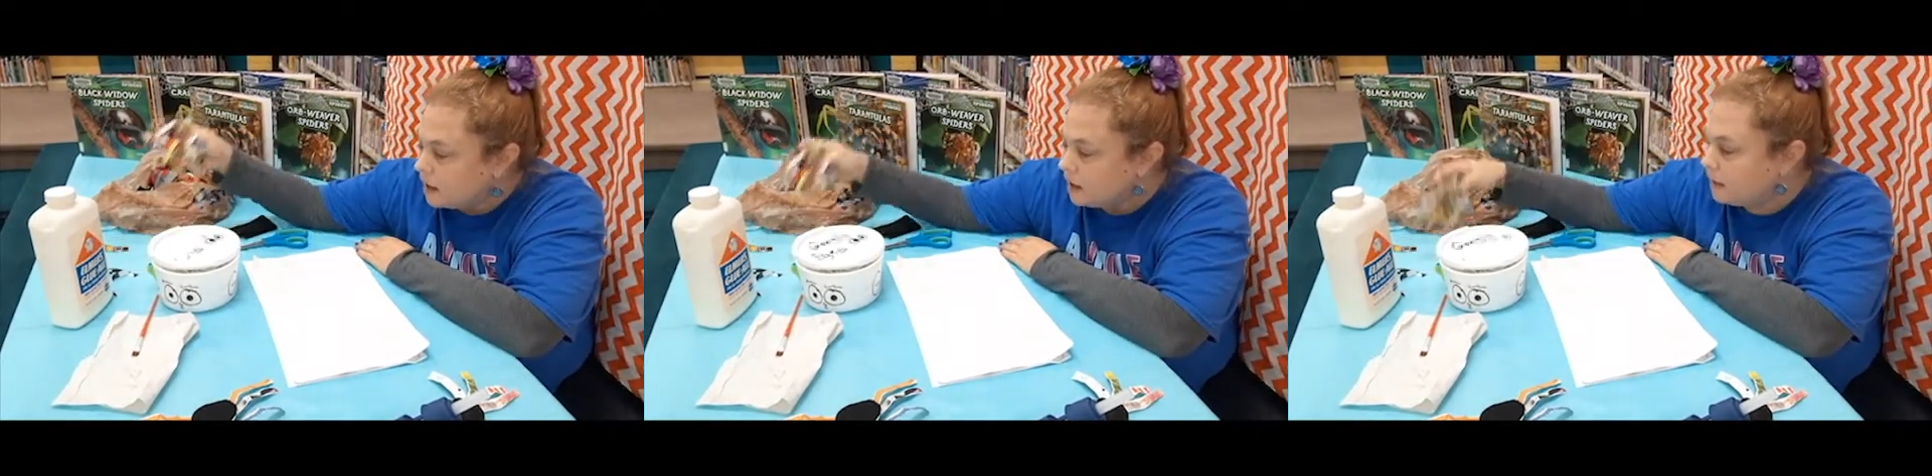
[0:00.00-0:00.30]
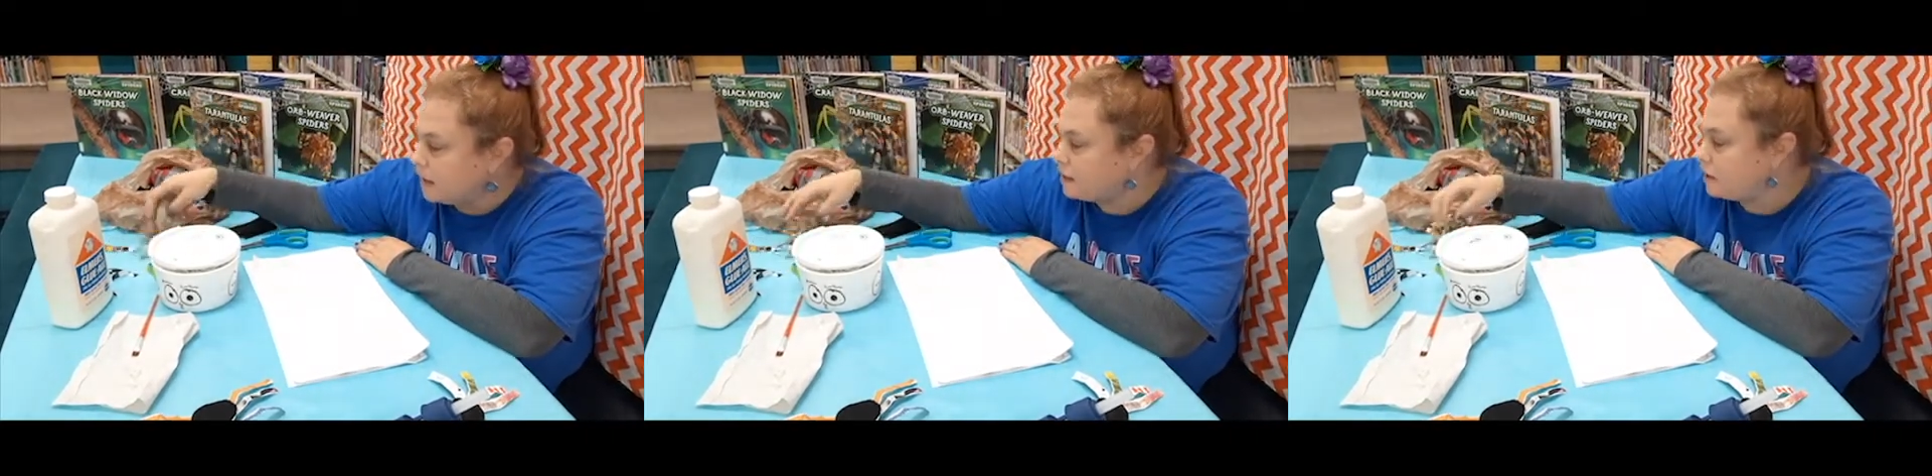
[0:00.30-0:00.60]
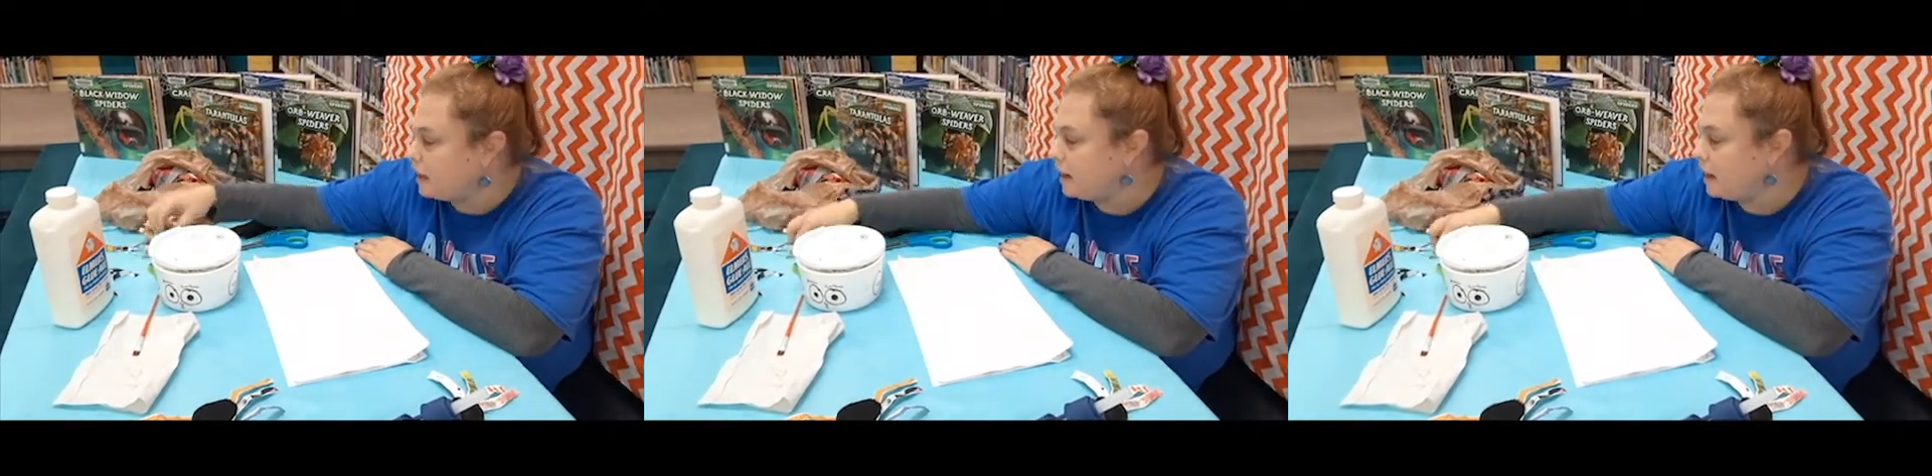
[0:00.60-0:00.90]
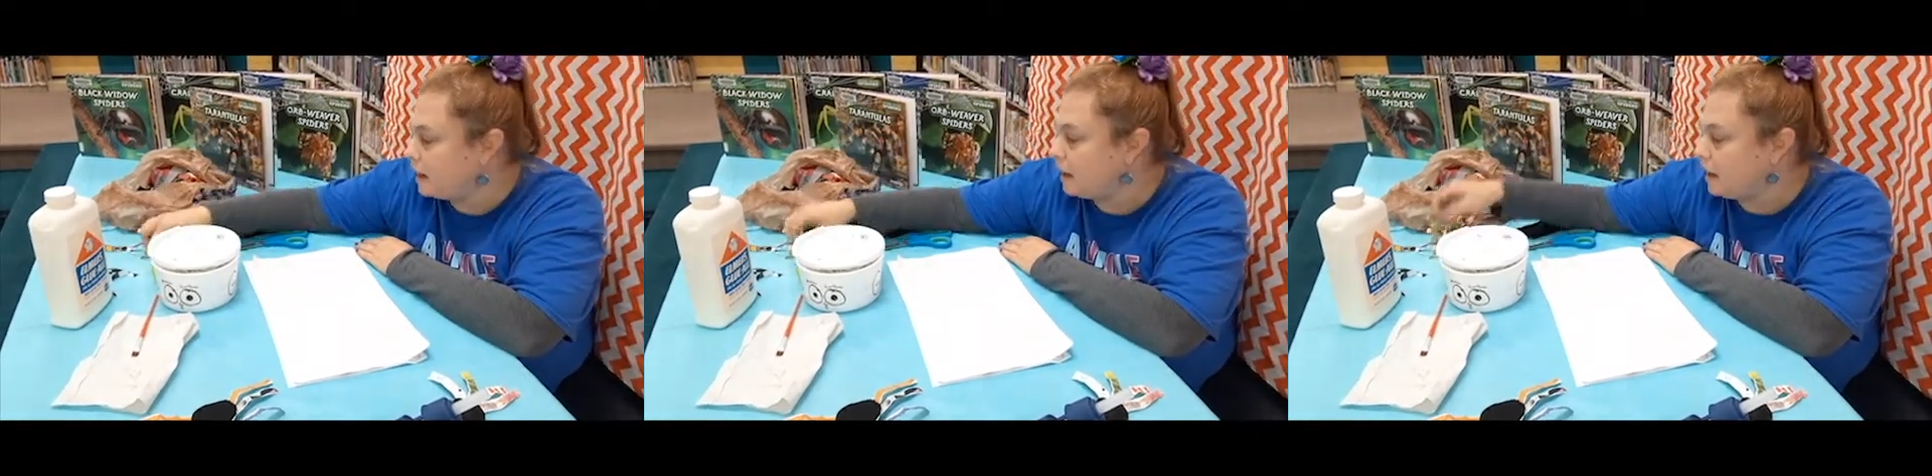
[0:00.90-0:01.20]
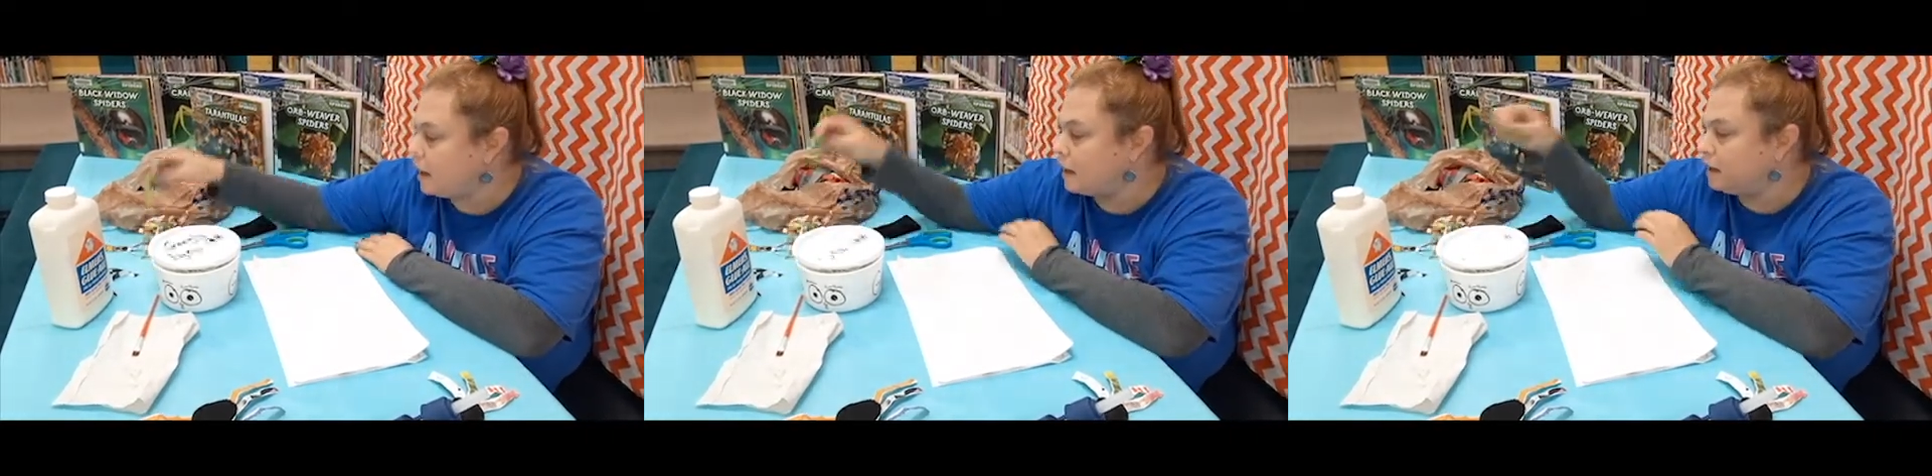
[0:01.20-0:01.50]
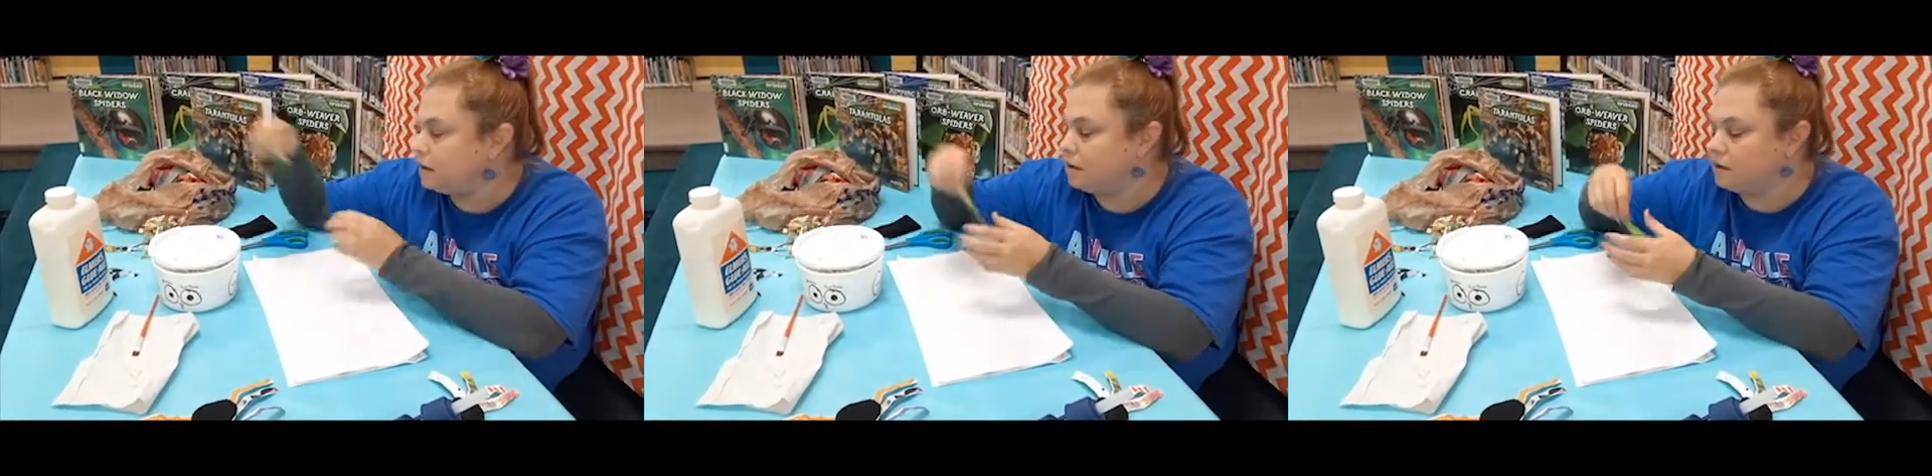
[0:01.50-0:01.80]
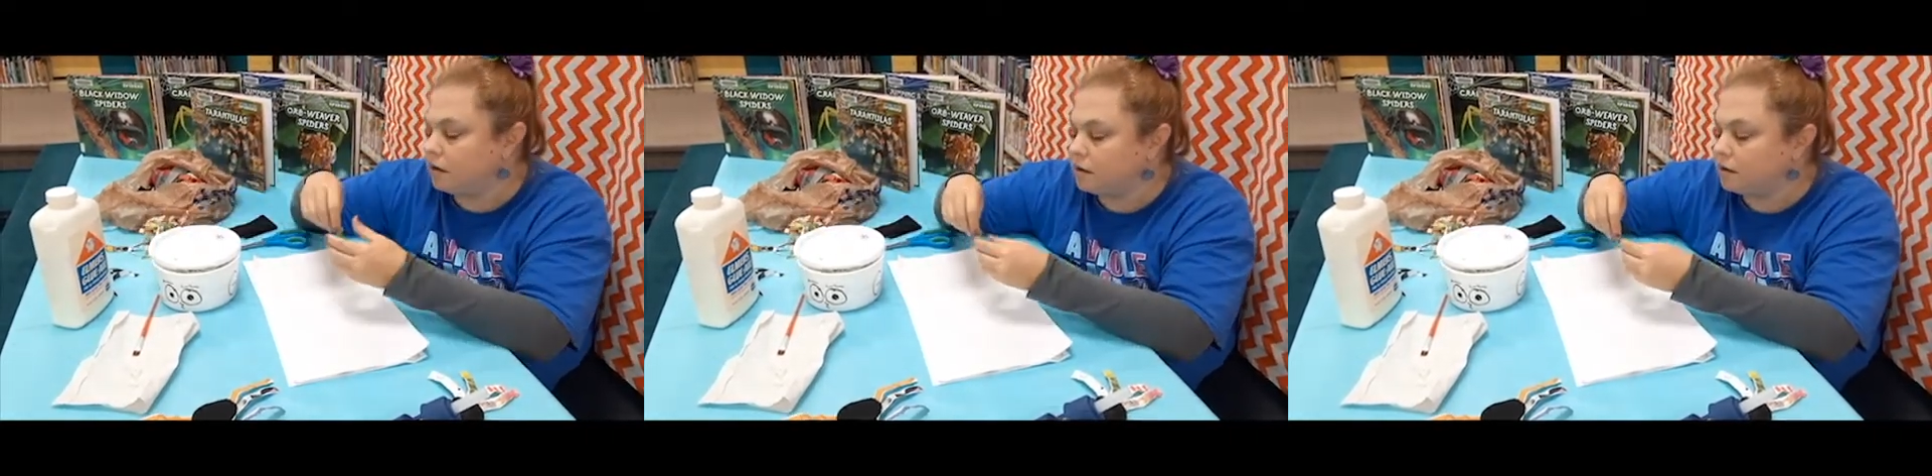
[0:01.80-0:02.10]
that Jane Ann had
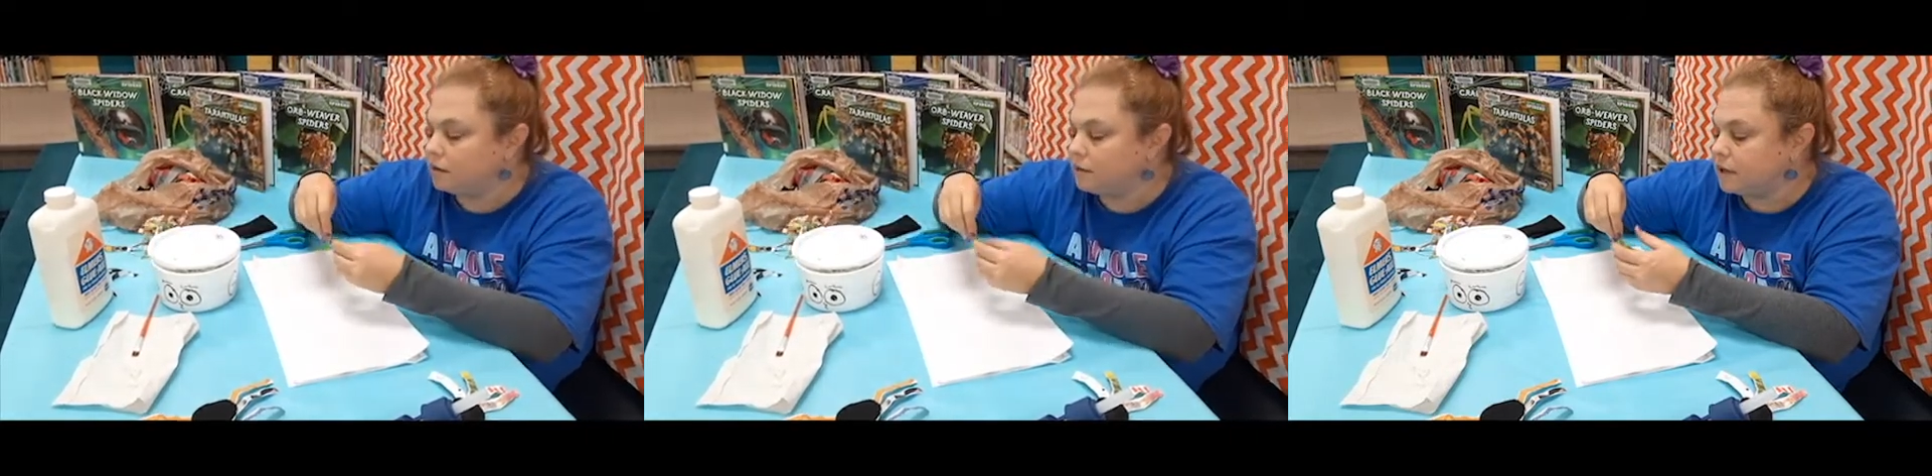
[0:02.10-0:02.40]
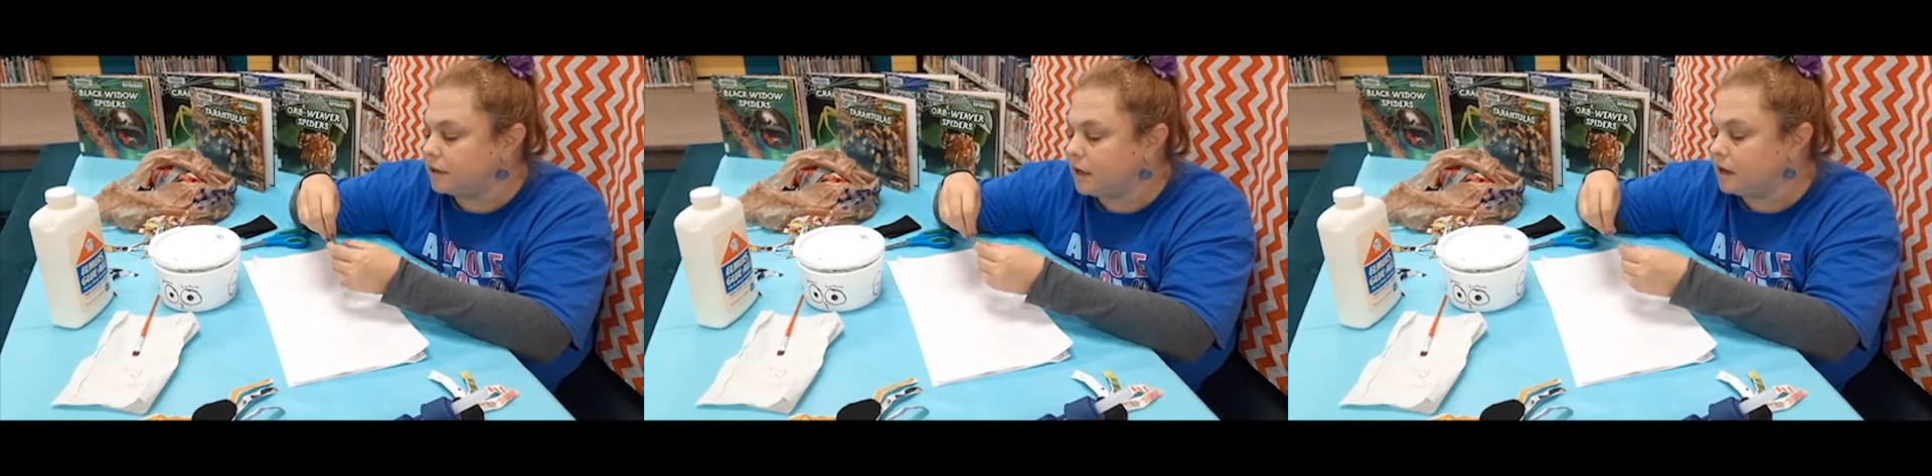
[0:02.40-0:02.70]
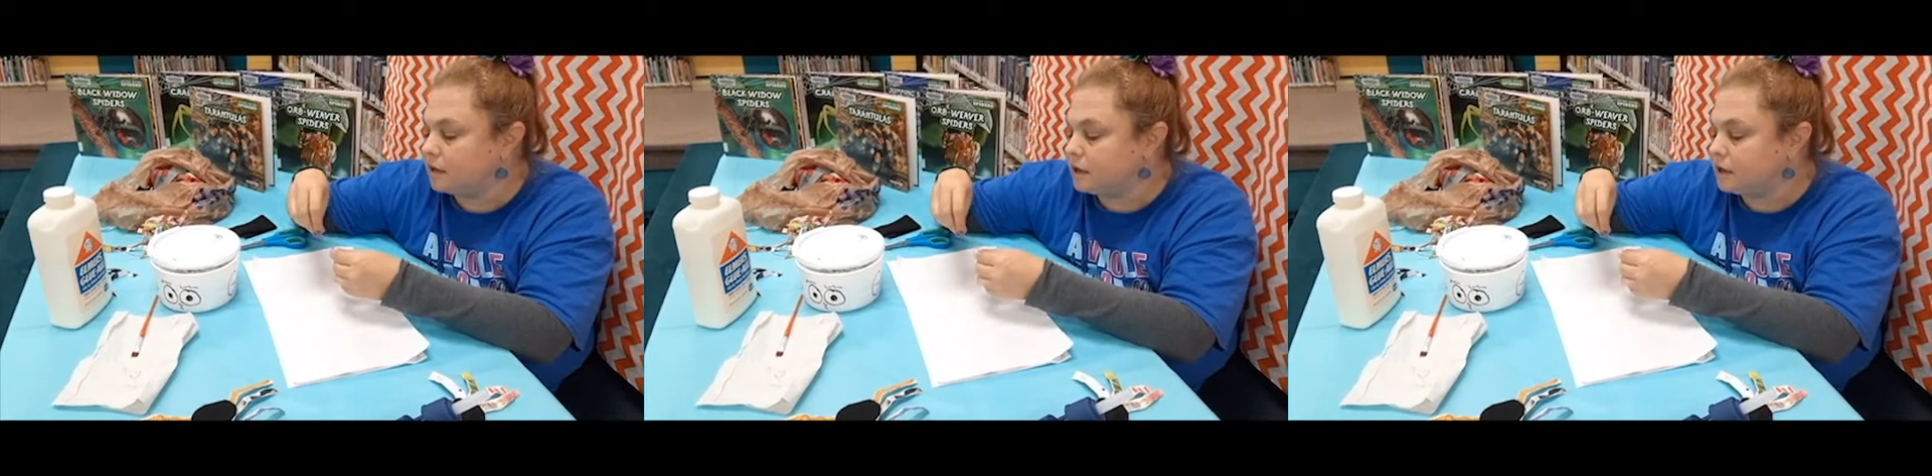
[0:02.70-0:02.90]
decided